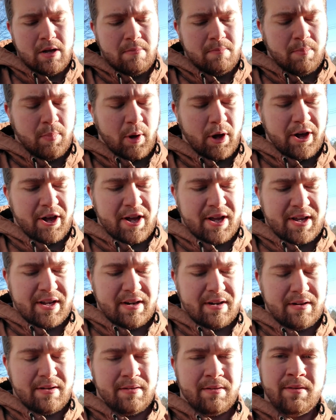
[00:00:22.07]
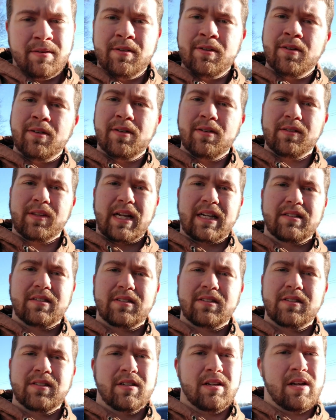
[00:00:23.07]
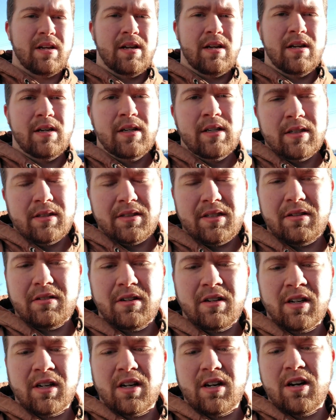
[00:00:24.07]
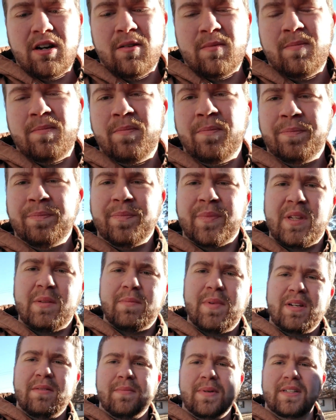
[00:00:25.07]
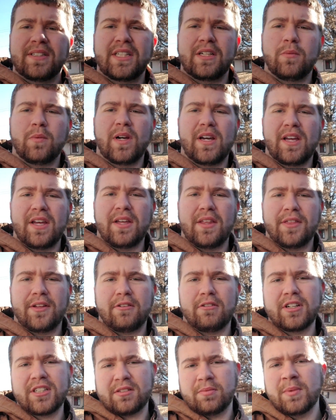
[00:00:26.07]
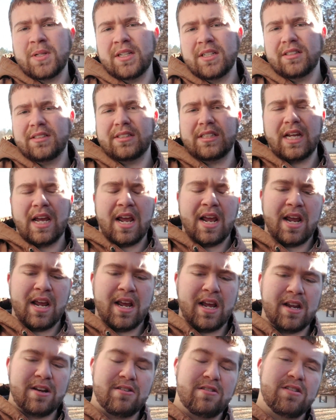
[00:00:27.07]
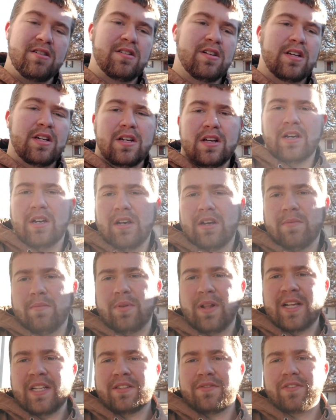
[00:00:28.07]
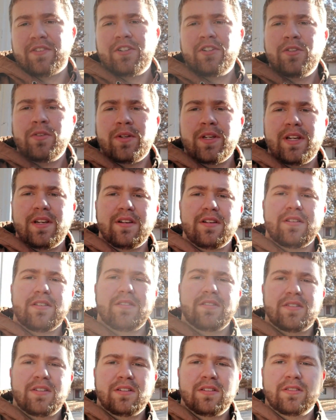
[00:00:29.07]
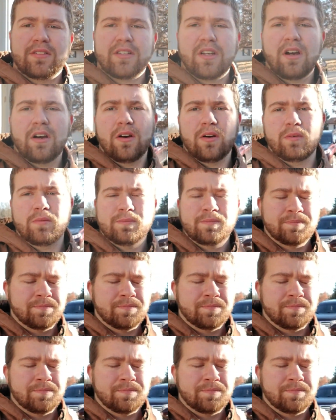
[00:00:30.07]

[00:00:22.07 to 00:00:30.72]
but that's still gonna come. Been busy with Christmas and plans for New Year's, so